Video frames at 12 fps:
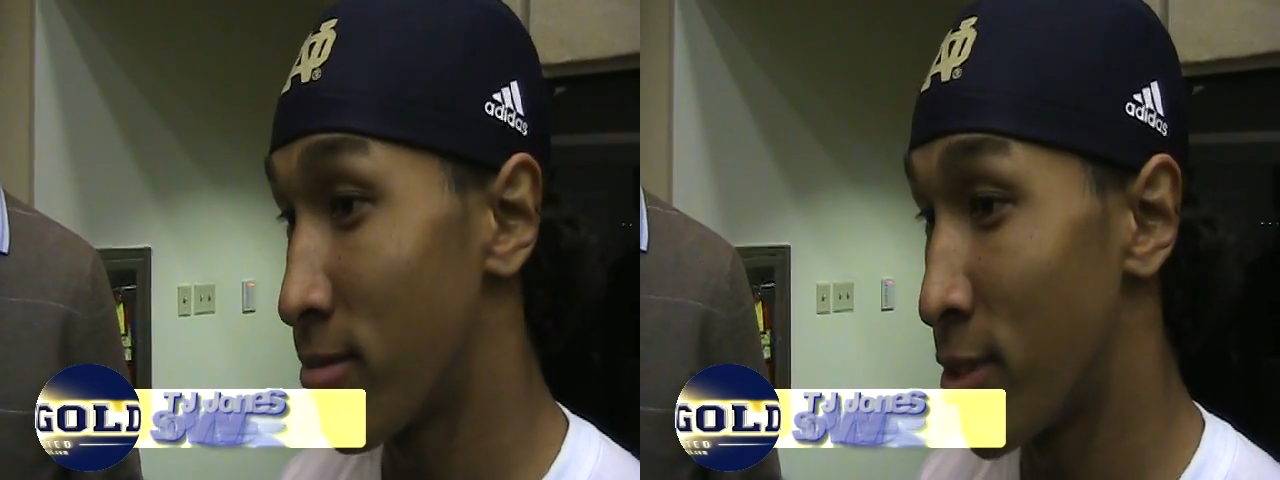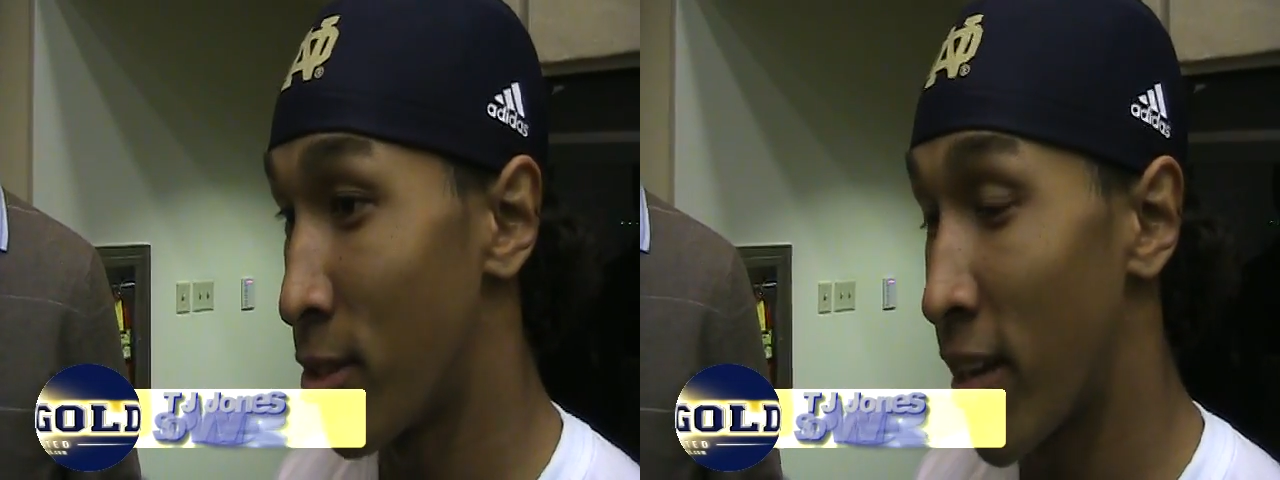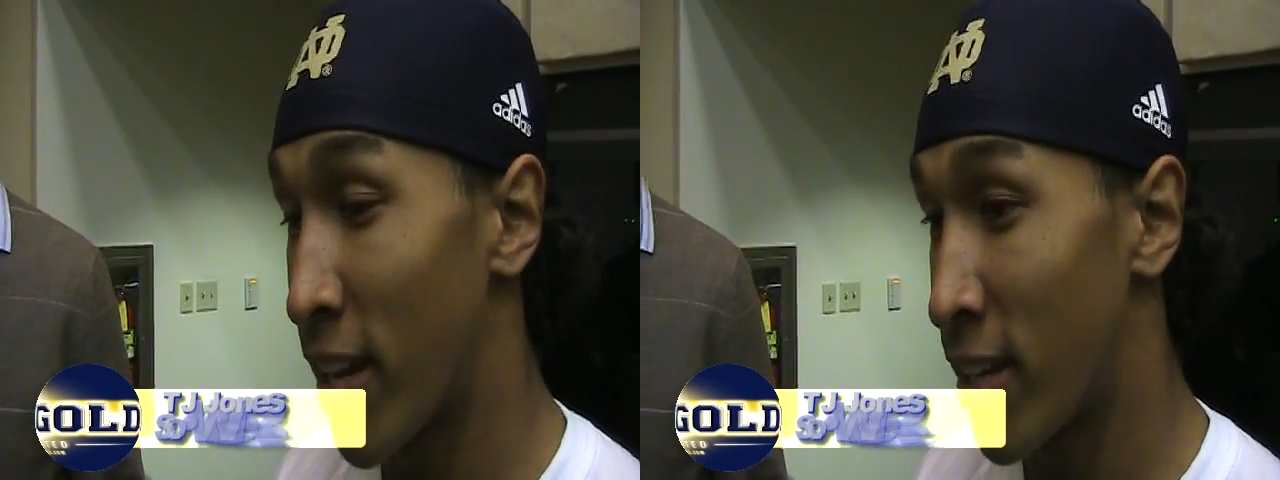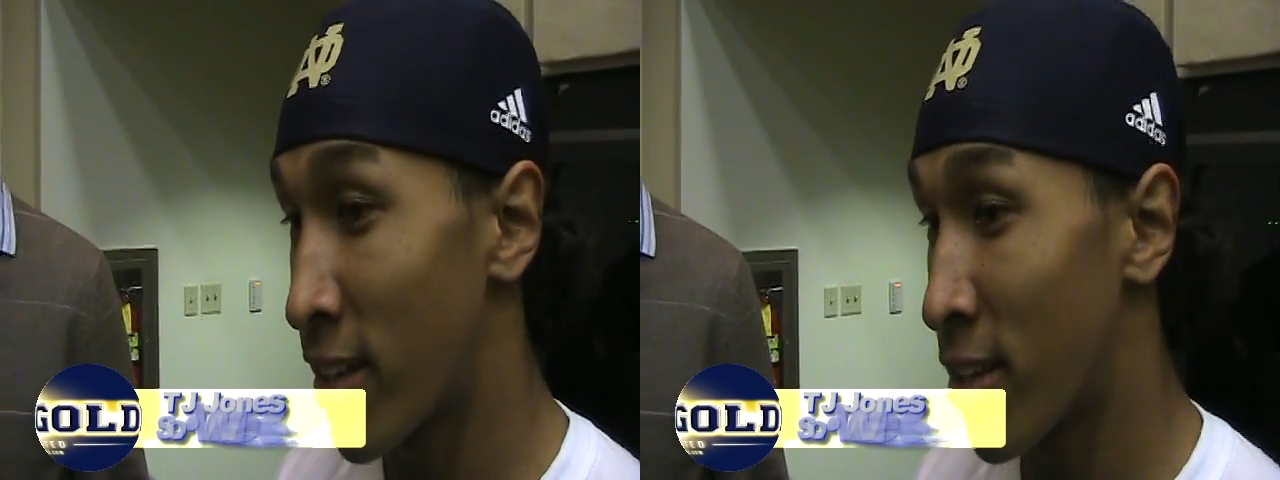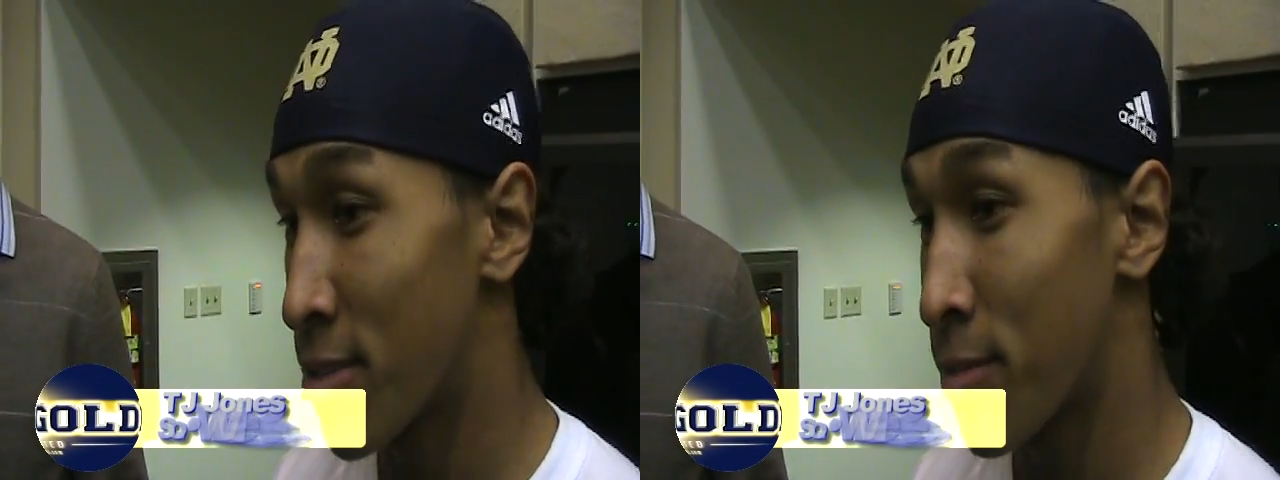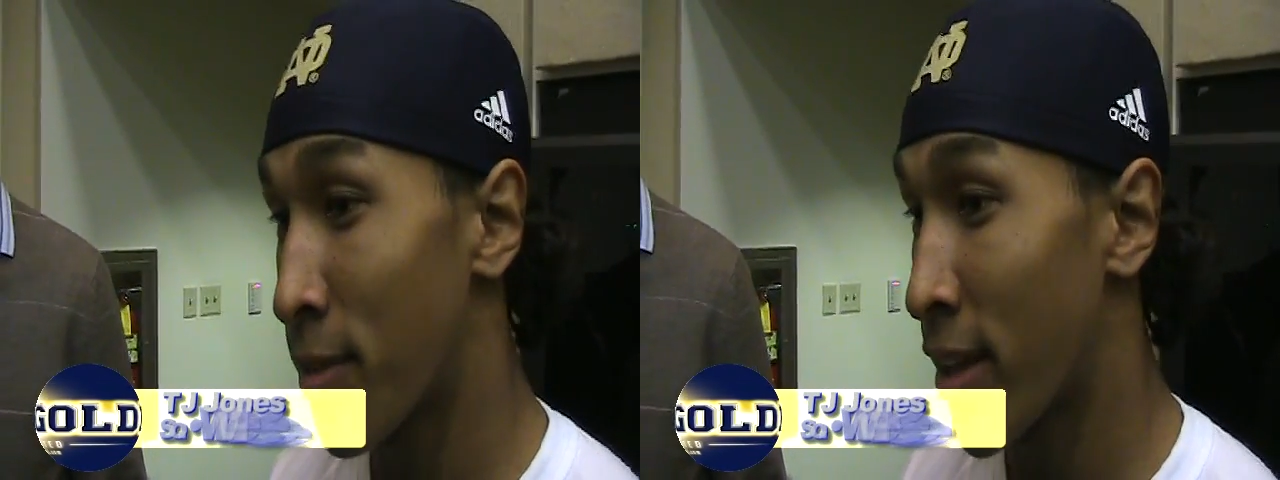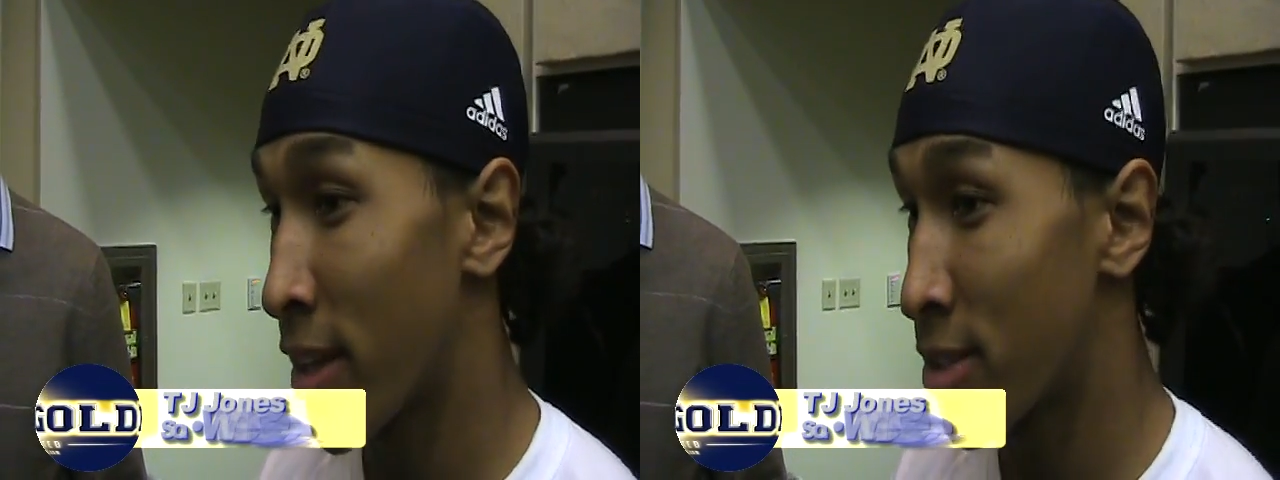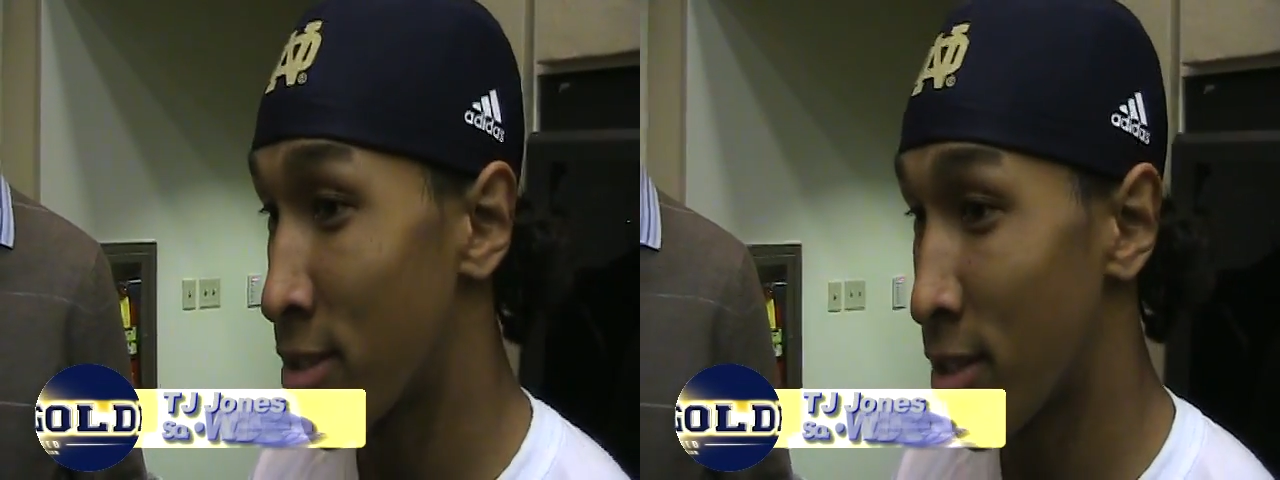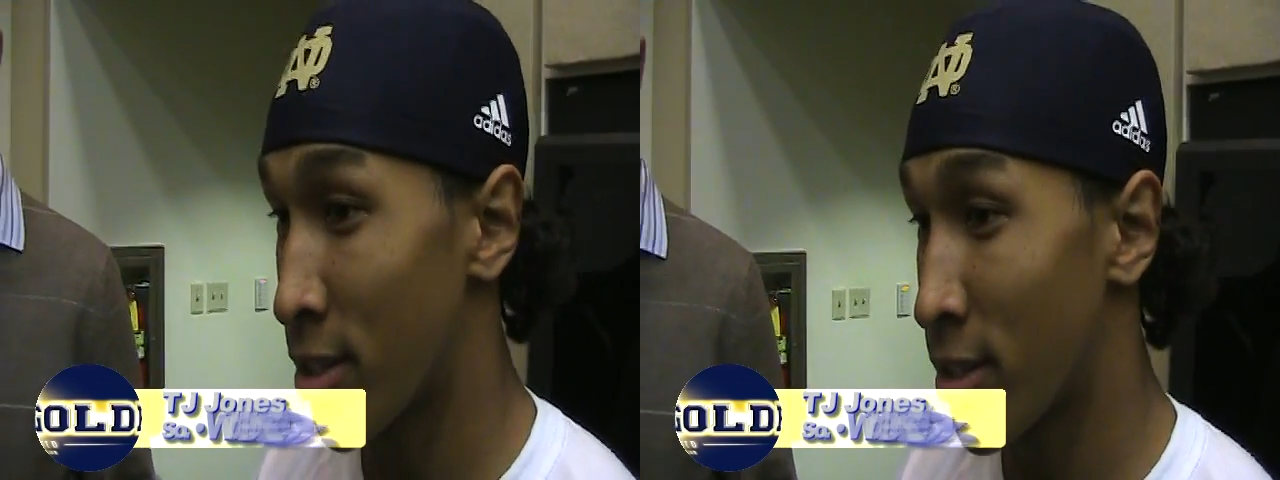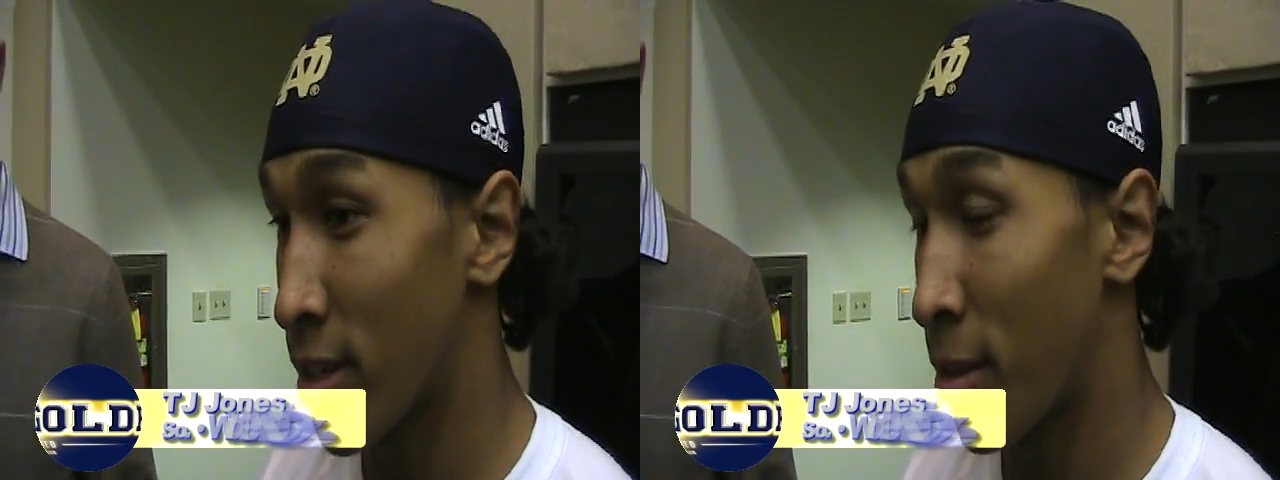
you know 80,000 fans or